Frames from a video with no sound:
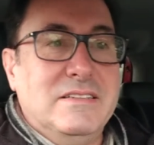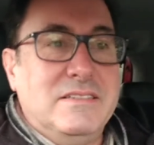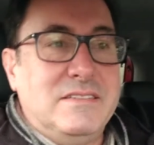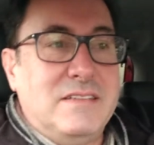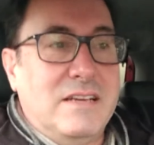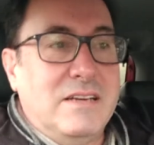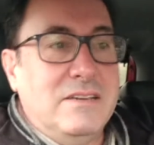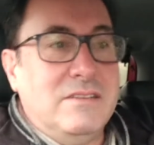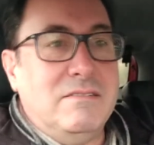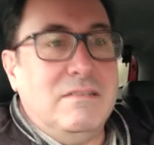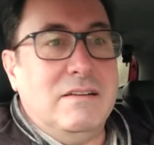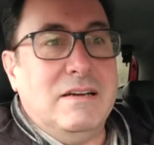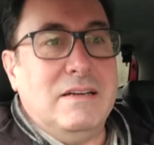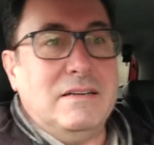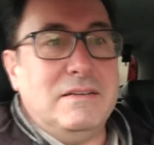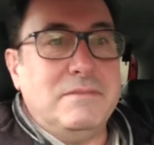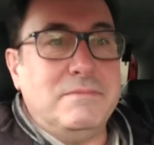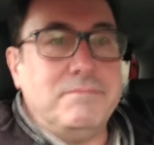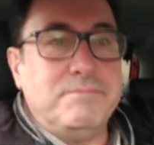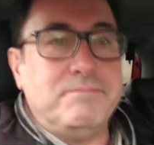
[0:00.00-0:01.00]
So
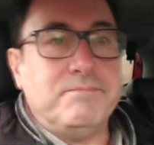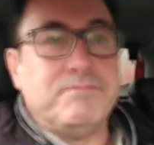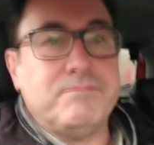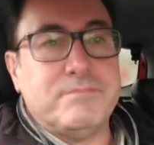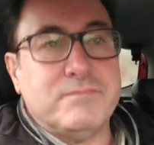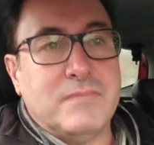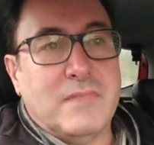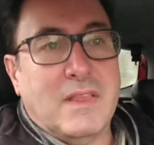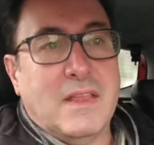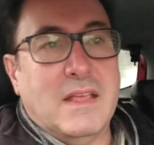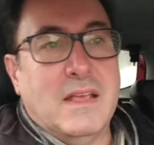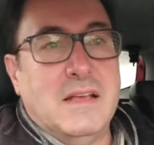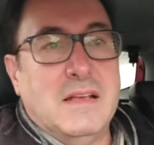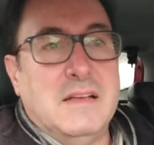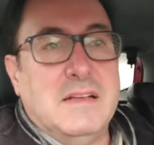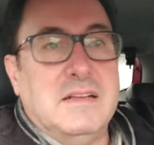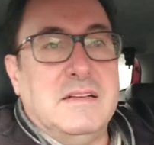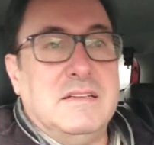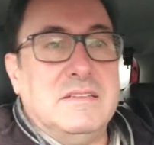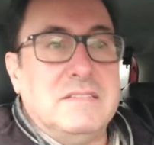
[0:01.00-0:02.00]

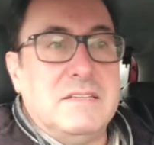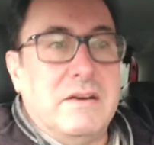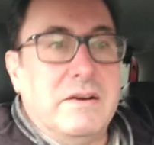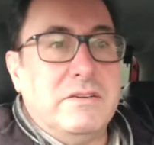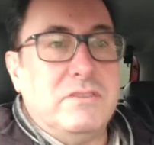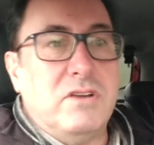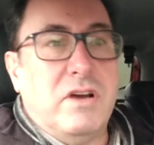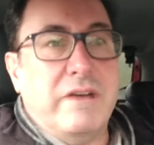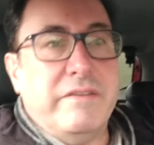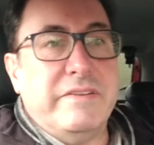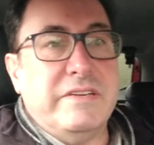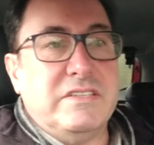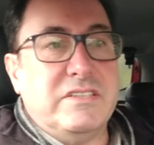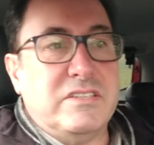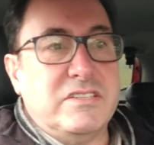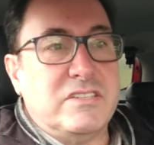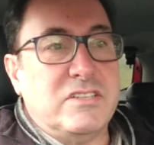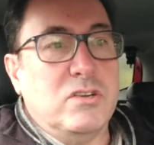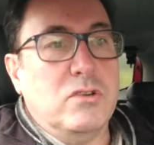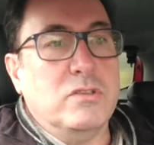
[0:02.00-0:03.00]
so I drive
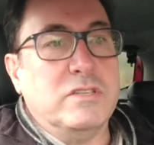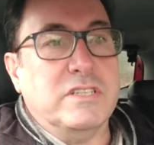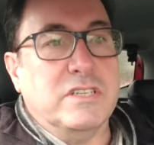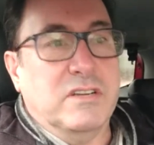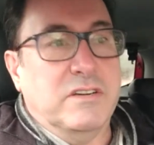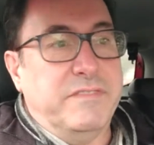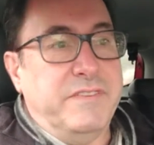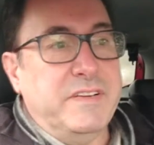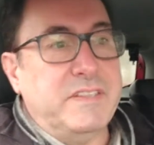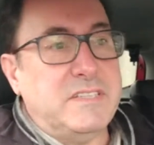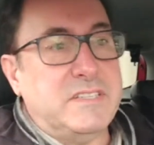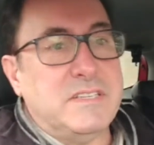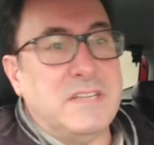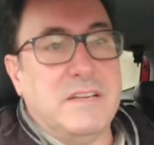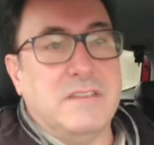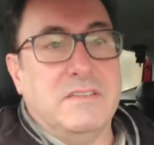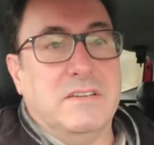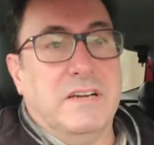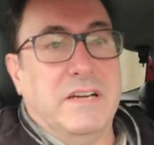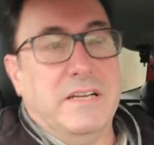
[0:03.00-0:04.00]
into the sorting office,
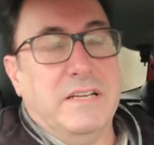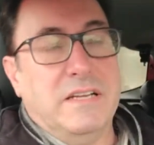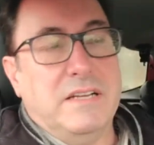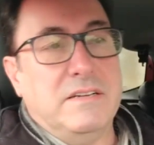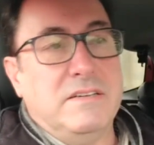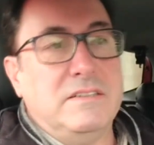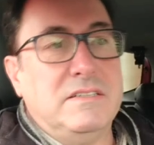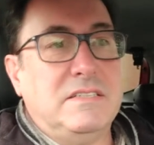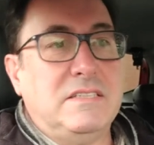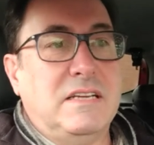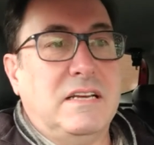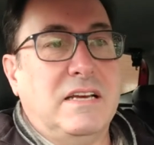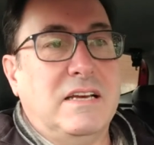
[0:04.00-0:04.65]
don't I, and